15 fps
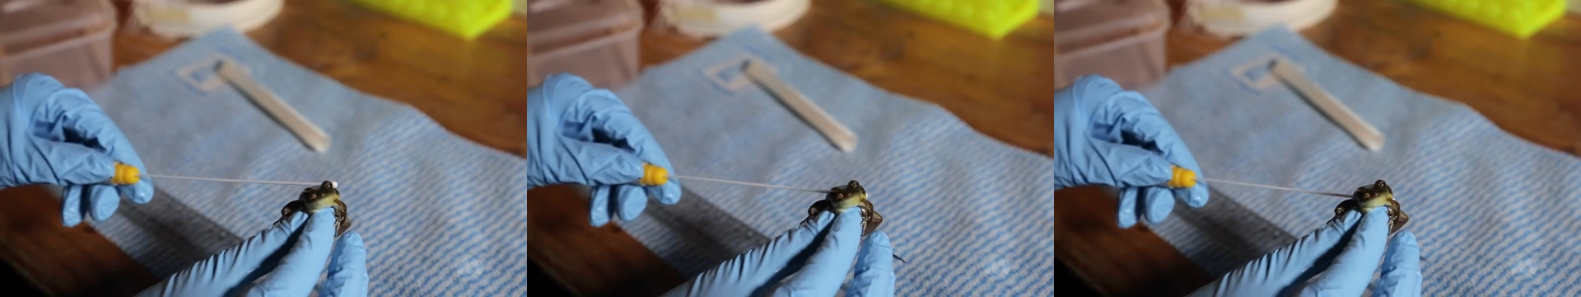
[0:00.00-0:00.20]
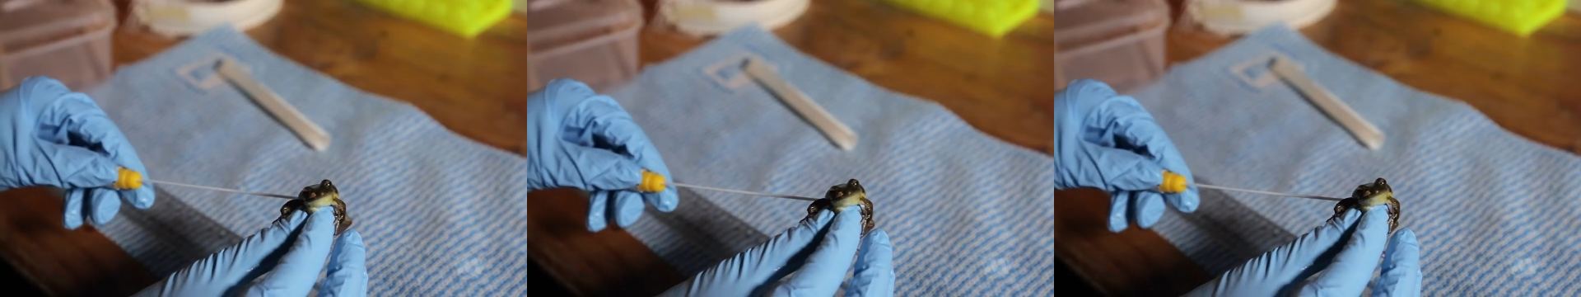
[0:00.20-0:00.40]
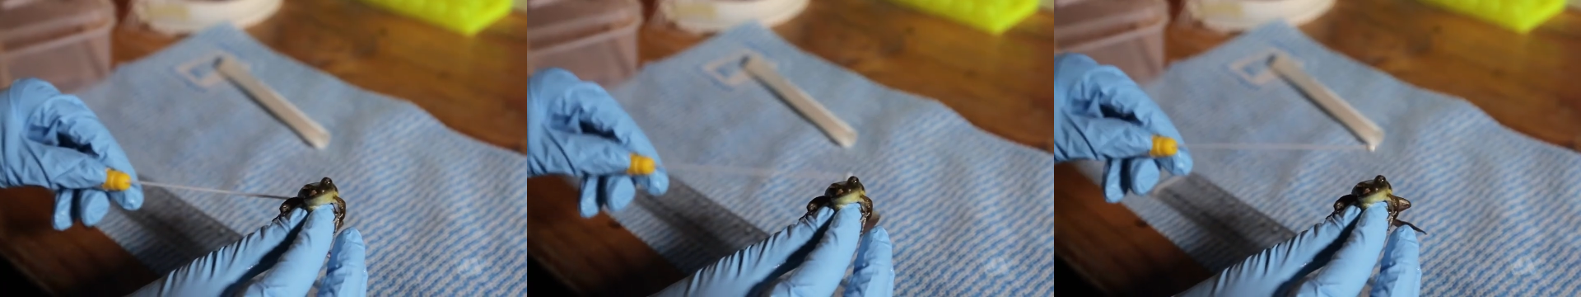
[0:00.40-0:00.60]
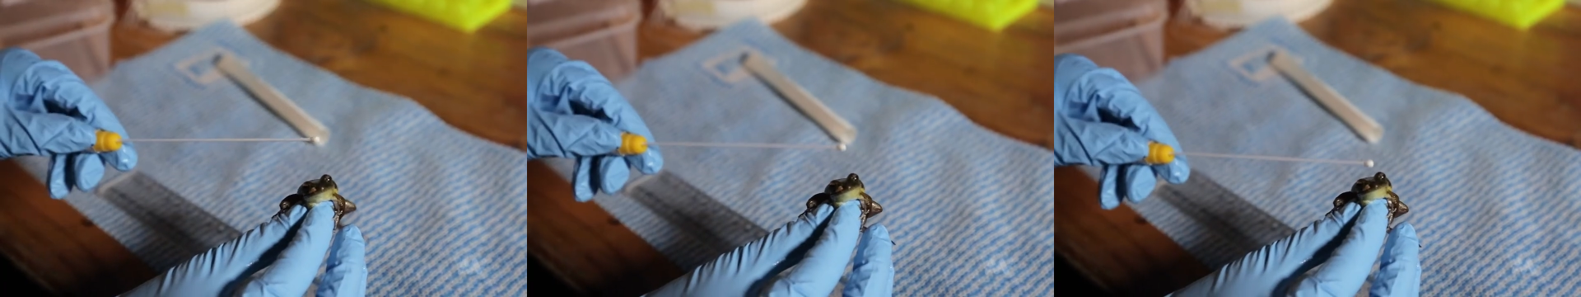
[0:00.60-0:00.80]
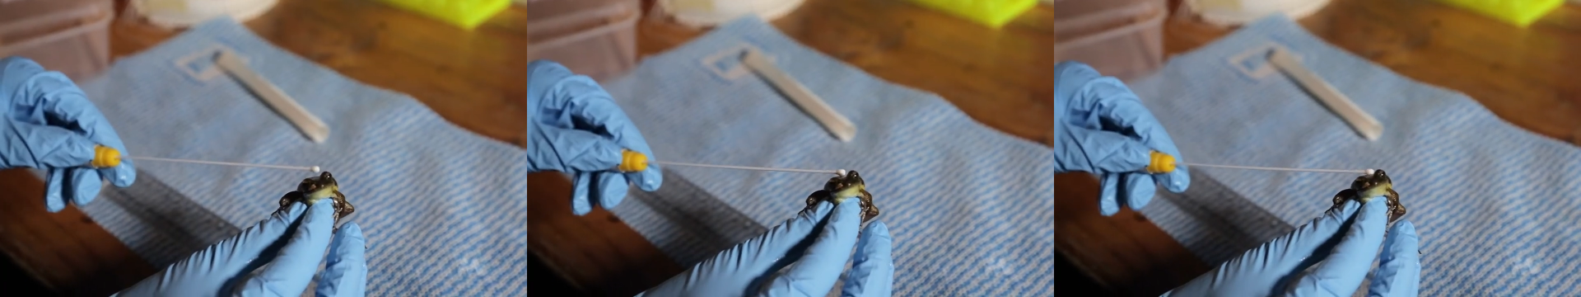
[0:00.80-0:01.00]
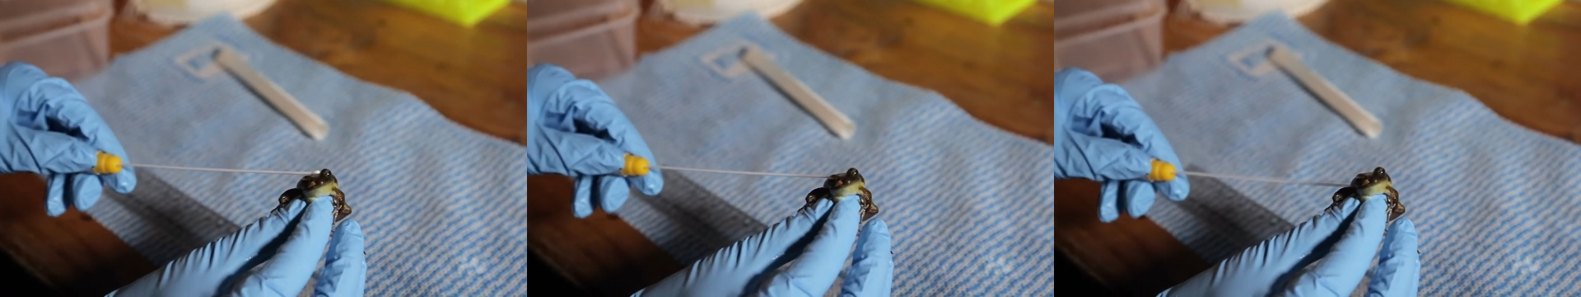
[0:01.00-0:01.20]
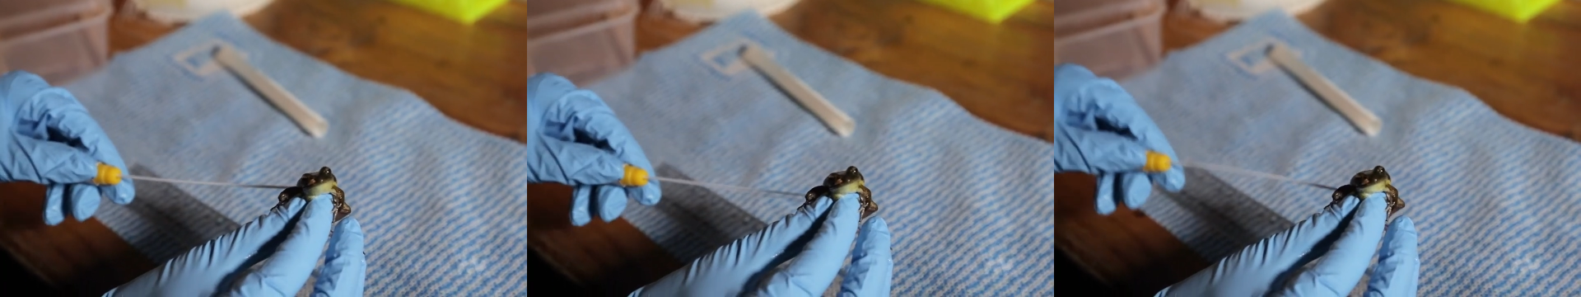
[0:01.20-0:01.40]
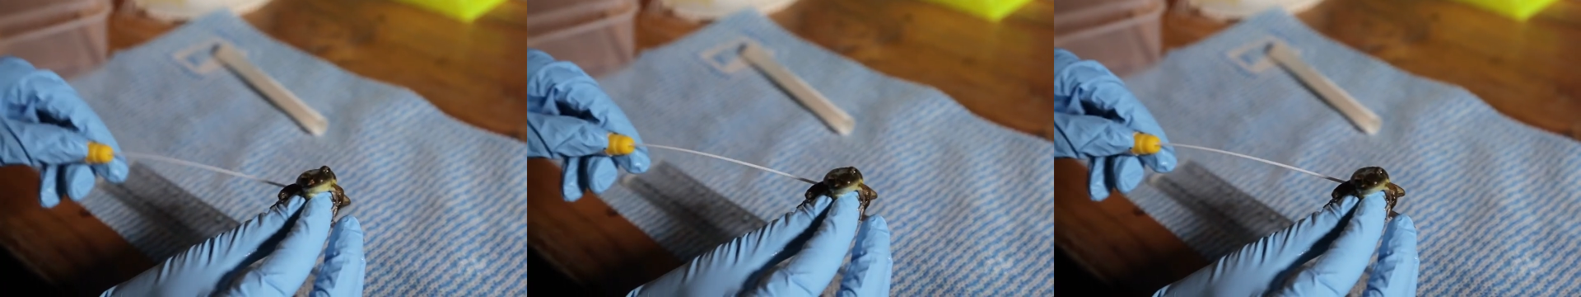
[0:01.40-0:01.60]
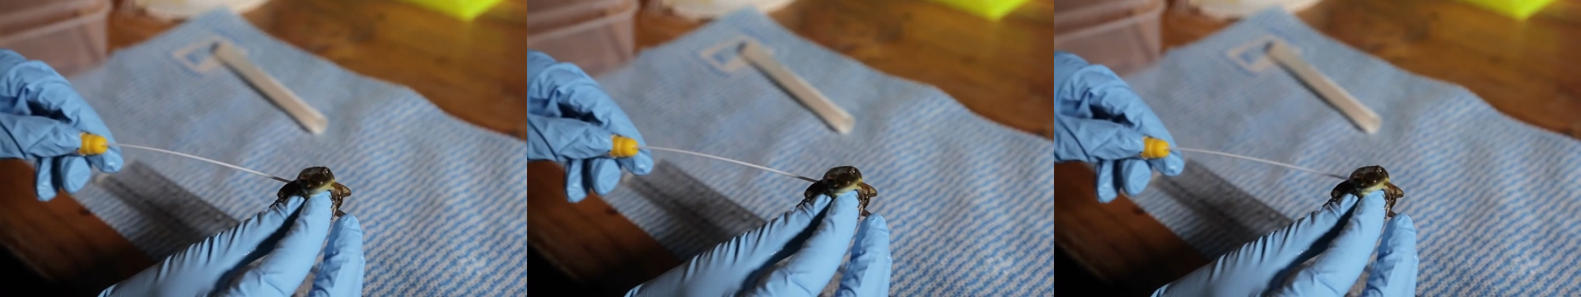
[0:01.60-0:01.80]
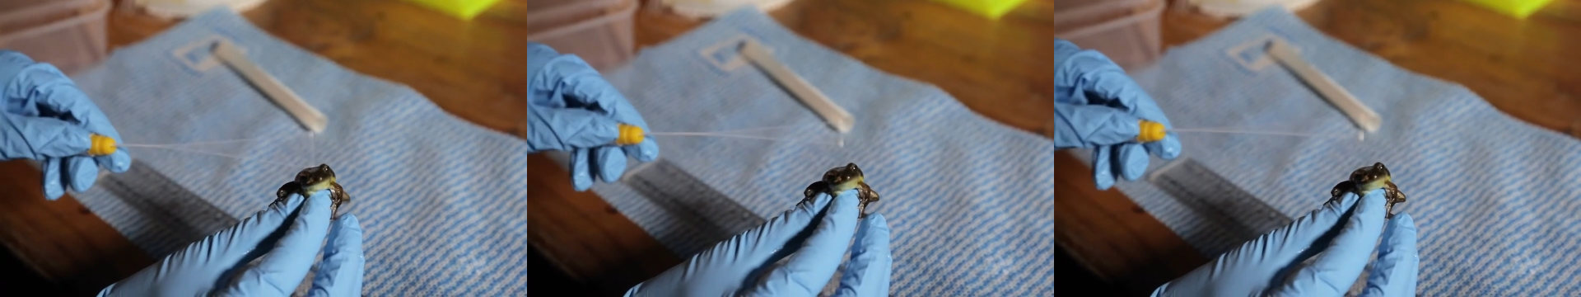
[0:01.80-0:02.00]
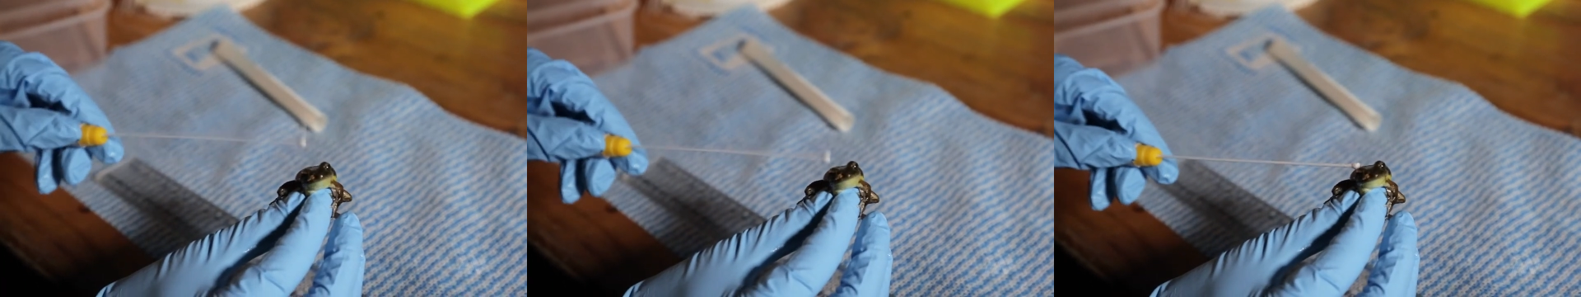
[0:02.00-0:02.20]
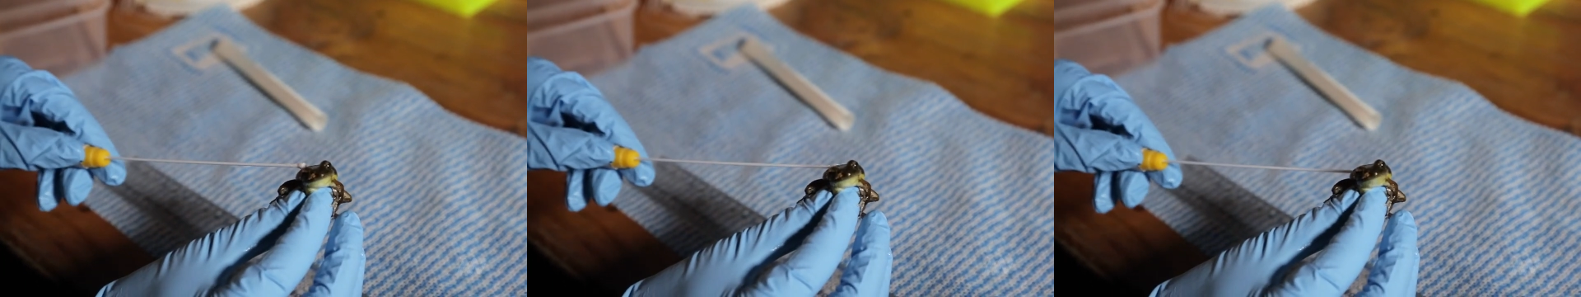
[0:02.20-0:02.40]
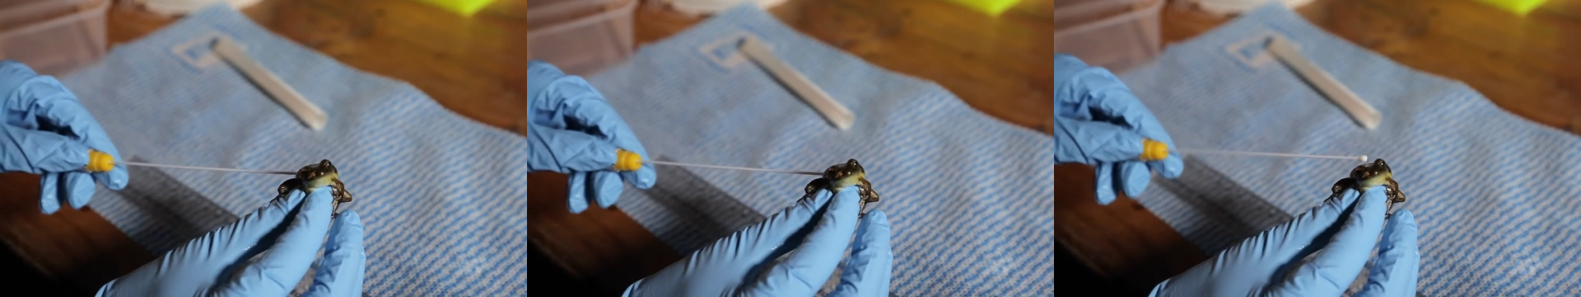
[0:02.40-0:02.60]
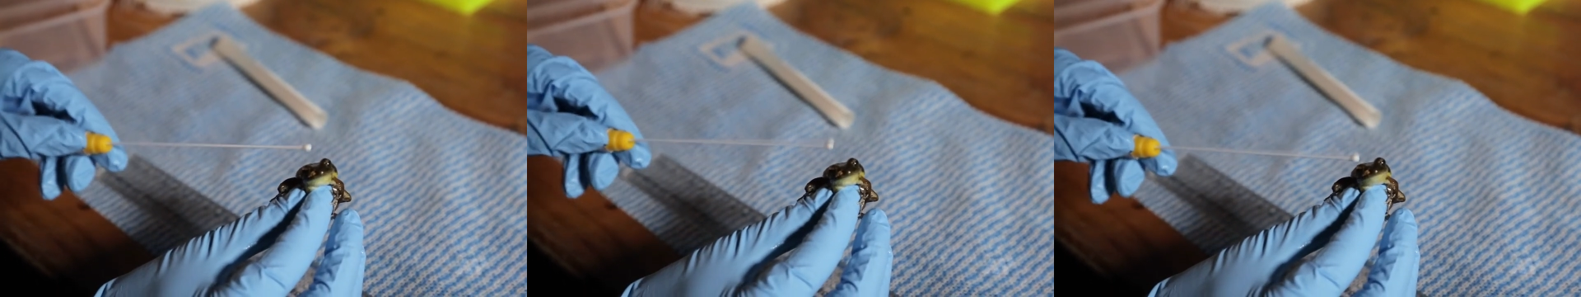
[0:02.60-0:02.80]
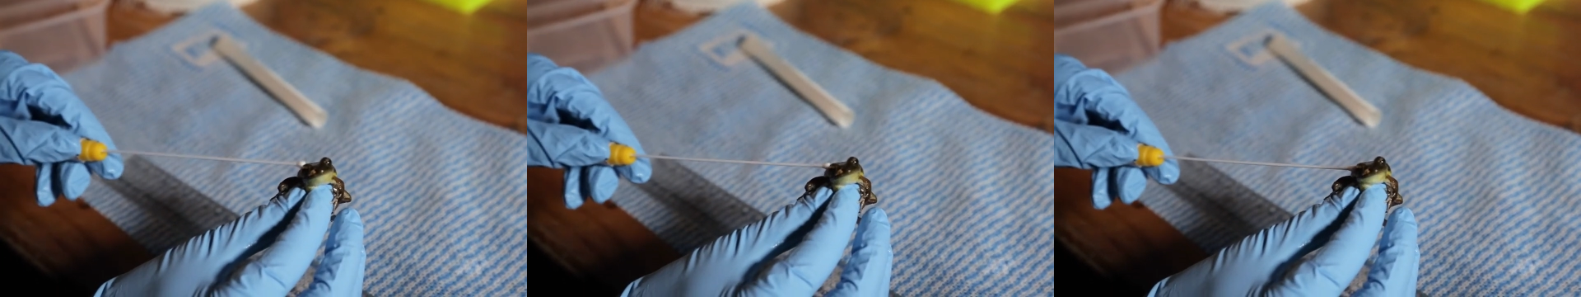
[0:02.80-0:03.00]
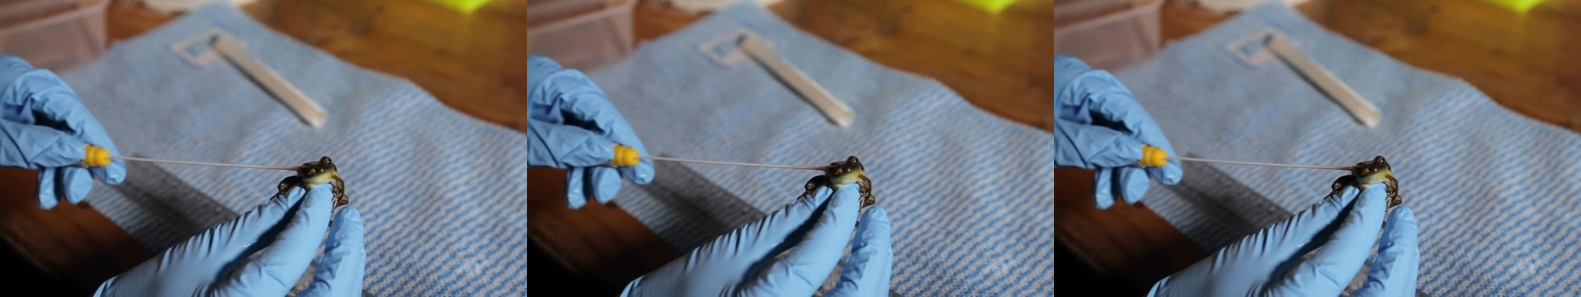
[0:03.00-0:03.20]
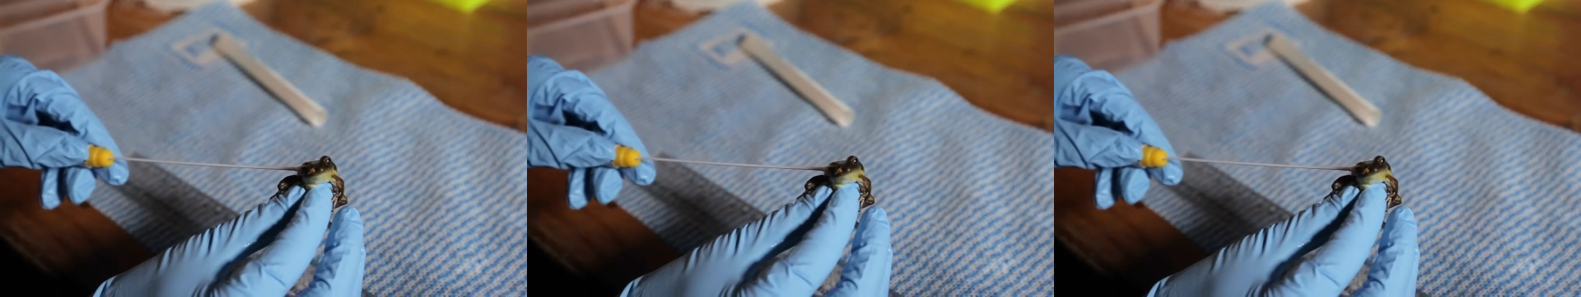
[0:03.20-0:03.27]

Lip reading: [unreadable: no face in view]